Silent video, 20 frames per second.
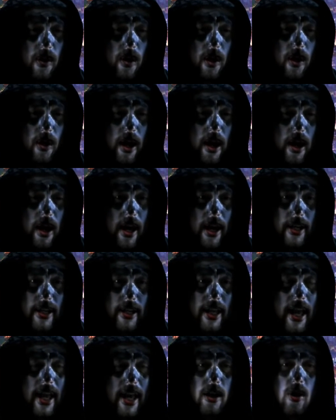I
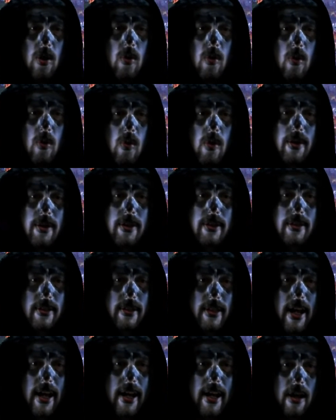can't go on to
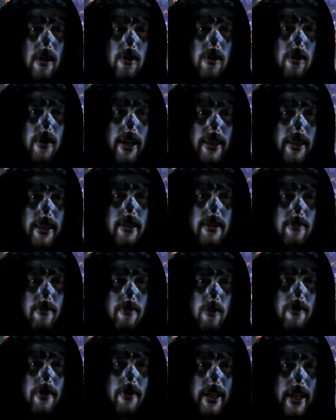say how great this
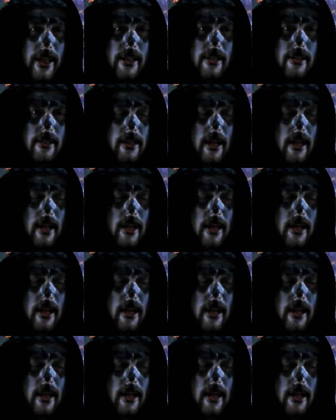movie is.